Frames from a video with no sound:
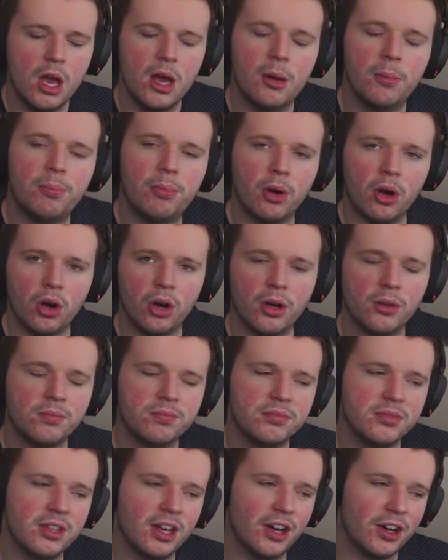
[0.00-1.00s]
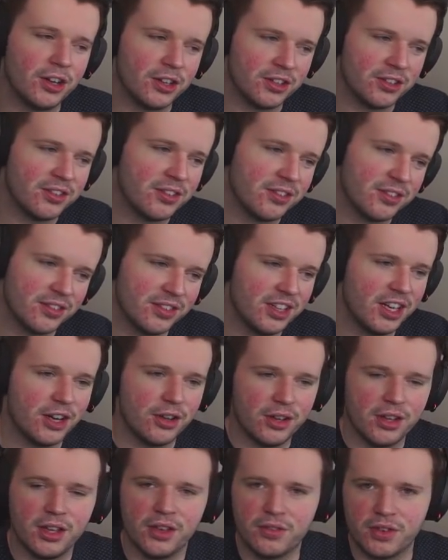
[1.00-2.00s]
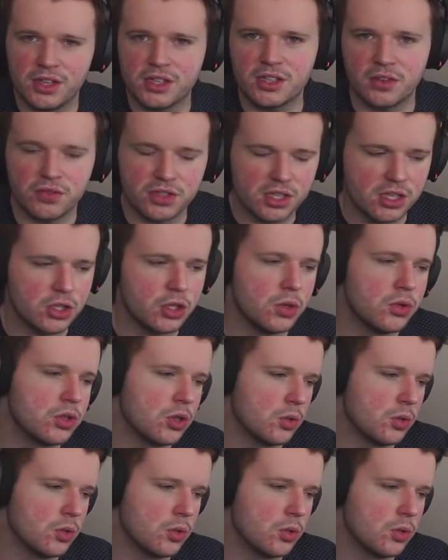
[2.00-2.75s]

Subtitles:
But on, you know, if it's obviously 2-2